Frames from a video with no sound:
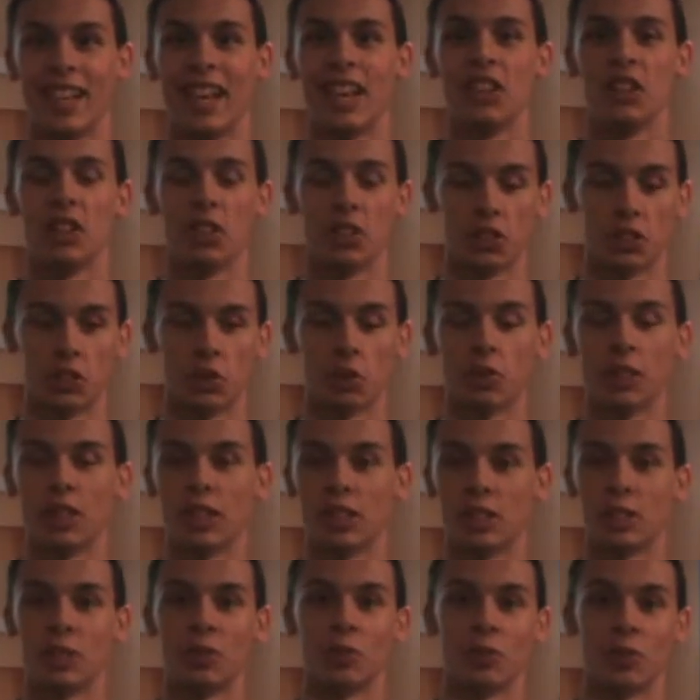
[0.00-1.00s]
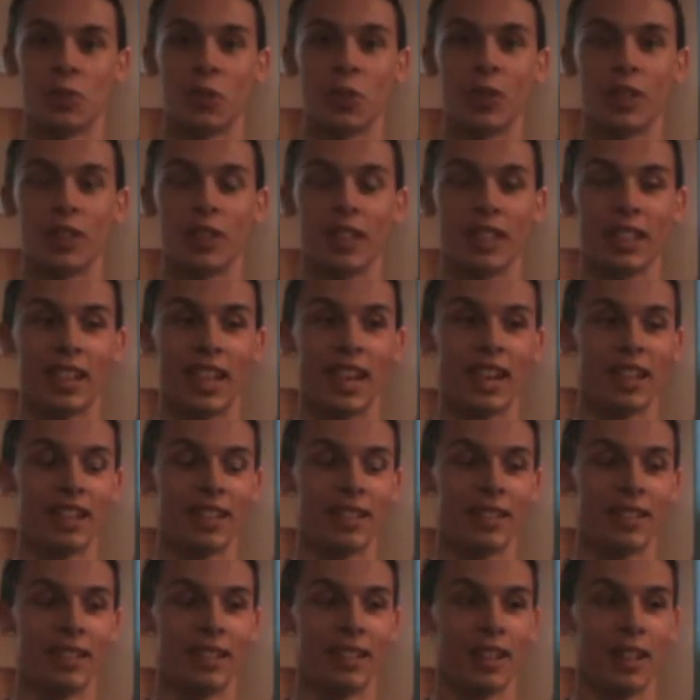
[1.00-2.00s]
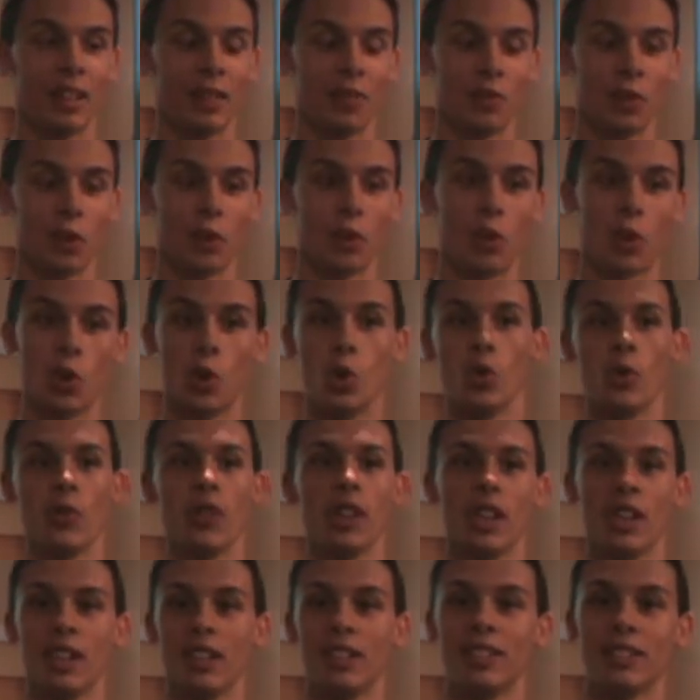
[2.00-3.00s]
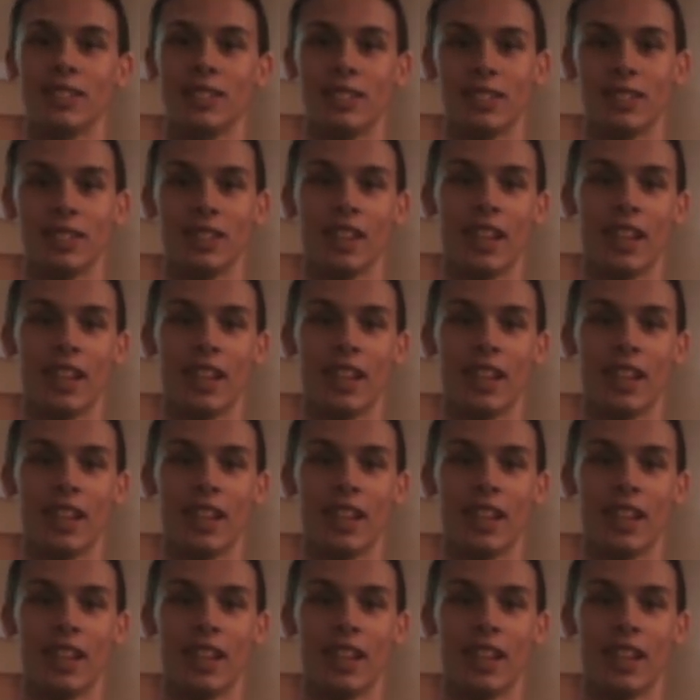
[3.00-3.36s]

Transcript: There's a reason for it, and if you're a Whovian,